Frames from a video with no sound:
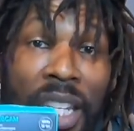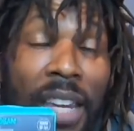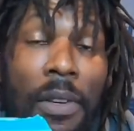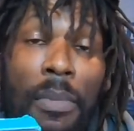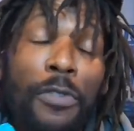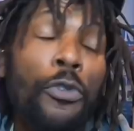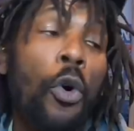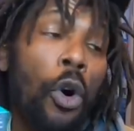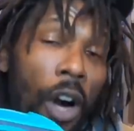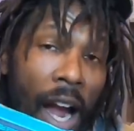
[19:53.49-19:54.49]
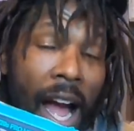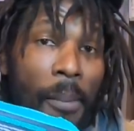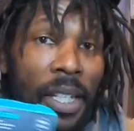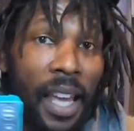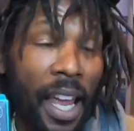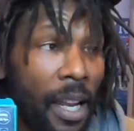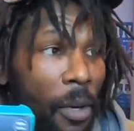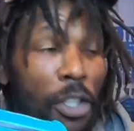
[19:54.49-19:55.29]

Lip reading: Even before I became a